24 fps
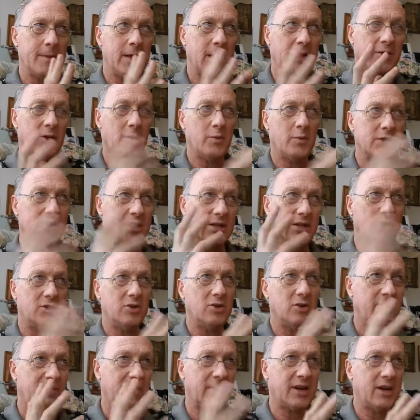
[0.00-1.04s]
and I was in
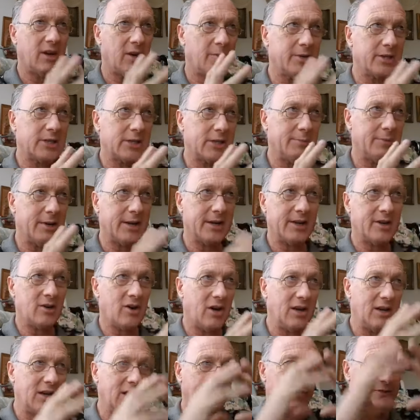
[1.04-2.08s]
Nirvikalpa Samadhi,
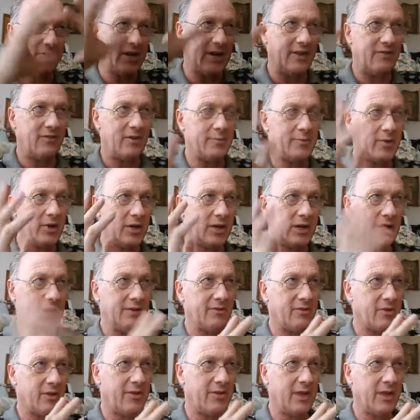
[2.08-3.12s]
I loved everybody and
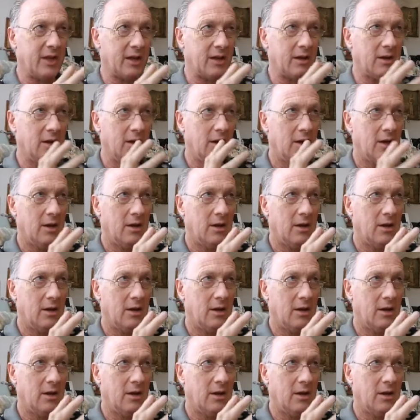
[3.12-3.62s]
everything.